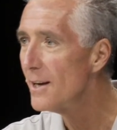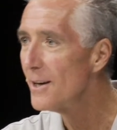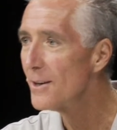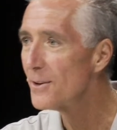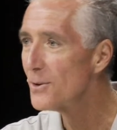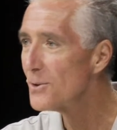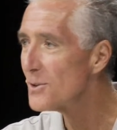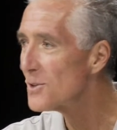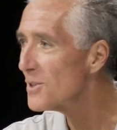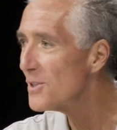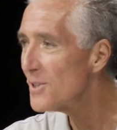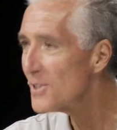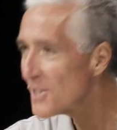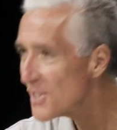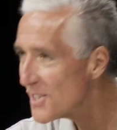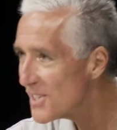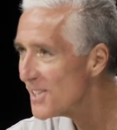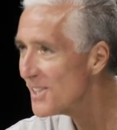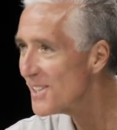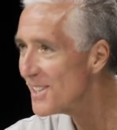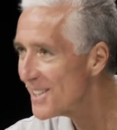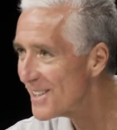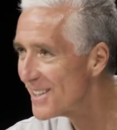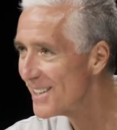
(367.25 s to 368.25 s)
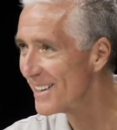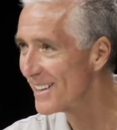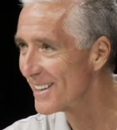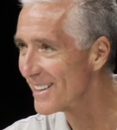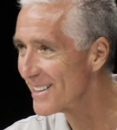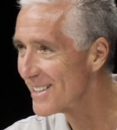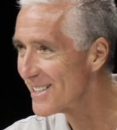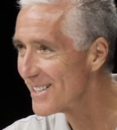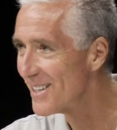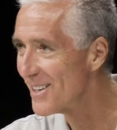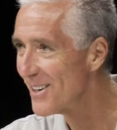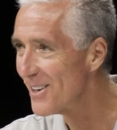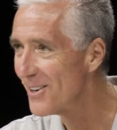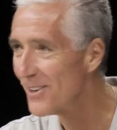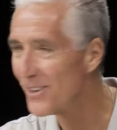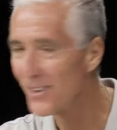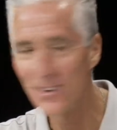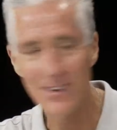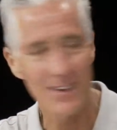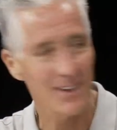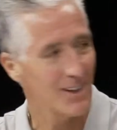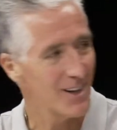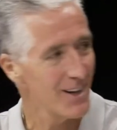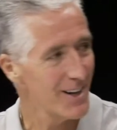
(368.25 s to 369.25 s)
Those little silly things,
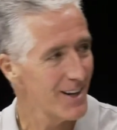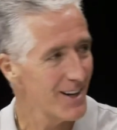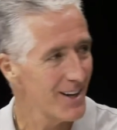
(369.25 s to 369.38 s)
or